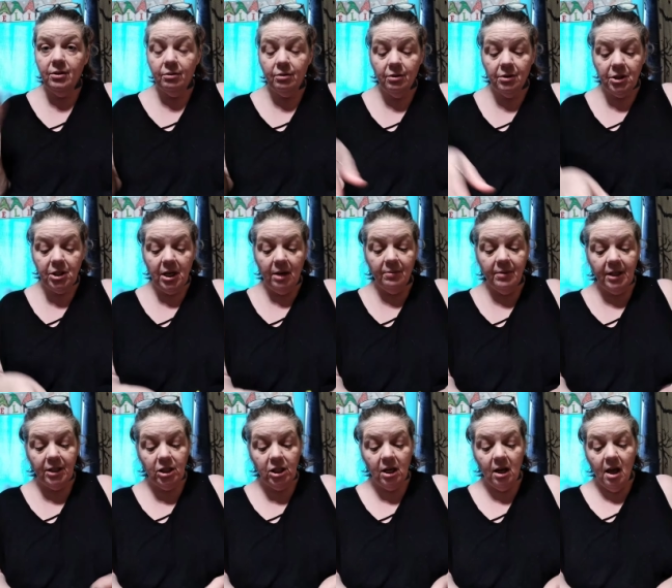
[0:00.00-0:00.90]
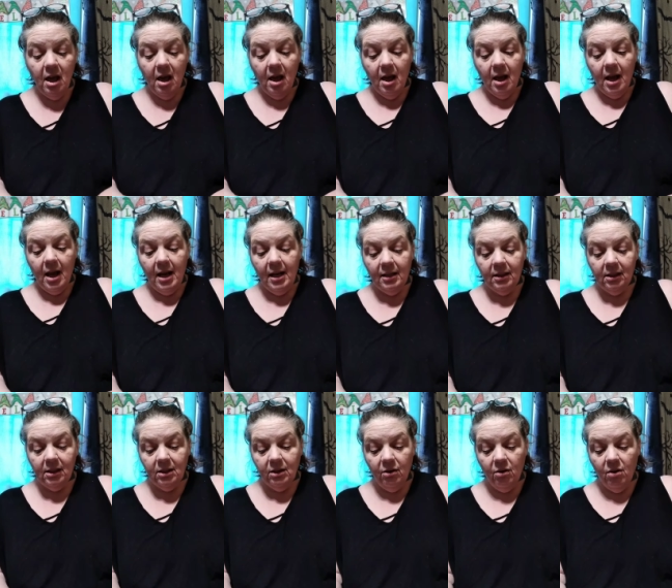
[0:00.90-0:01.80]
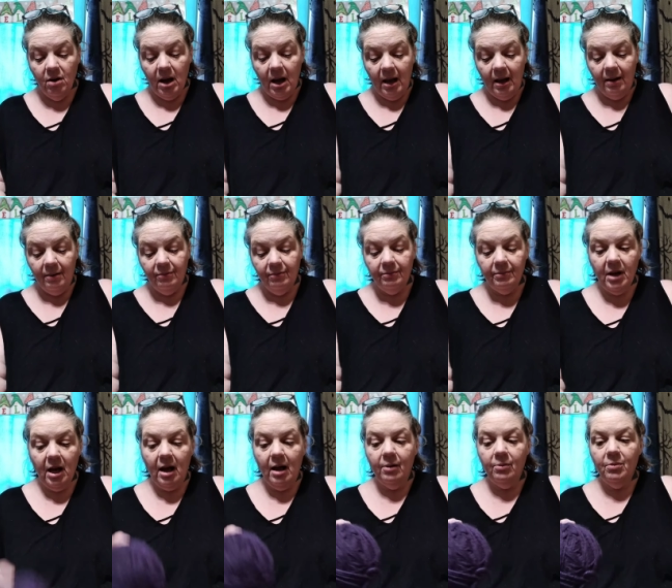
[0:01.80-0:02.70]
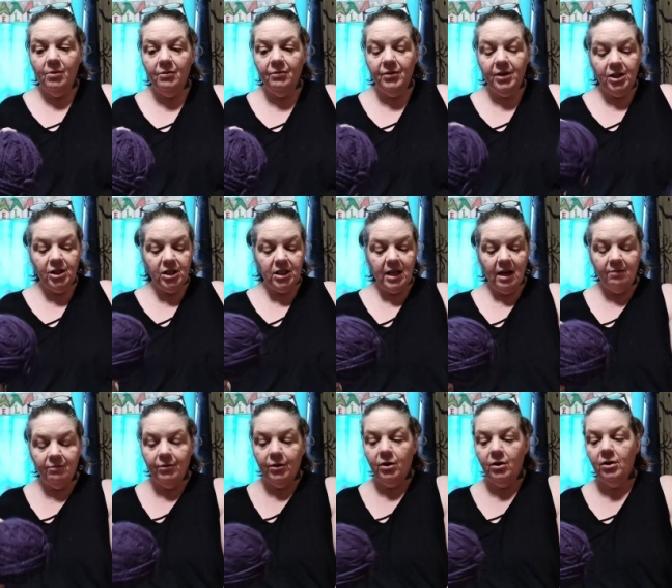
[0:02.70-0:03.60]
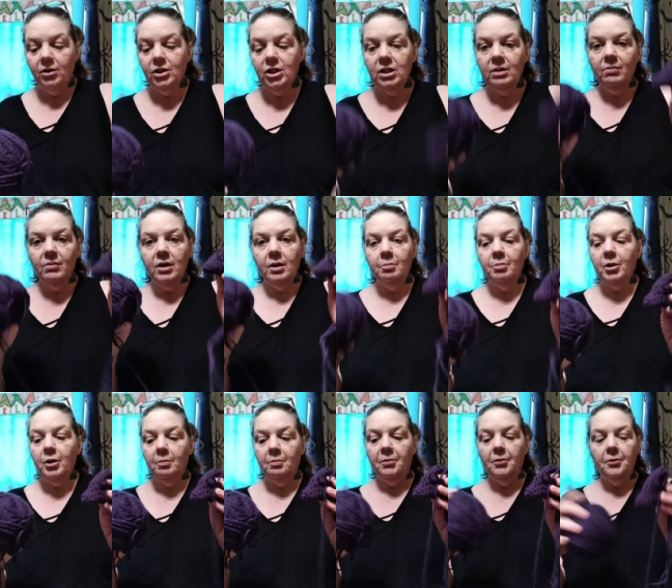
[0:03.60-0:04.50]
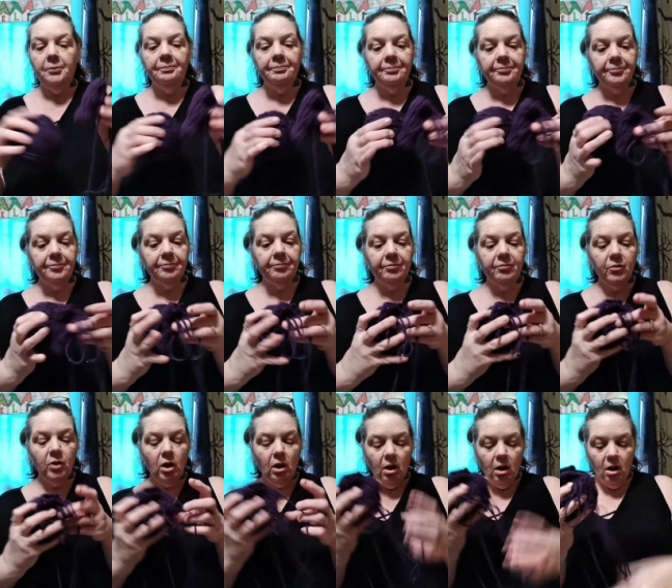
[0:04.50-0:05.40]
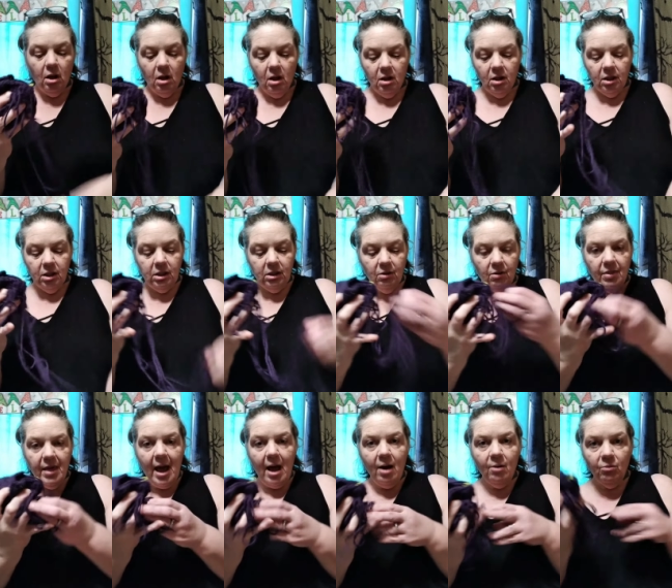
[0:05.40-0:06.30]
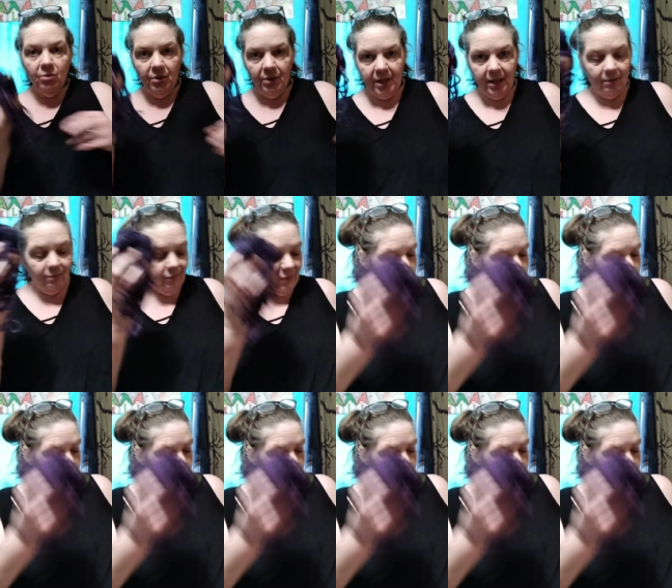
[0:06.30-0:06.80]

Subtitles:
the Crochet Witch. And so I will finish that for her. She wanted purple. So that will get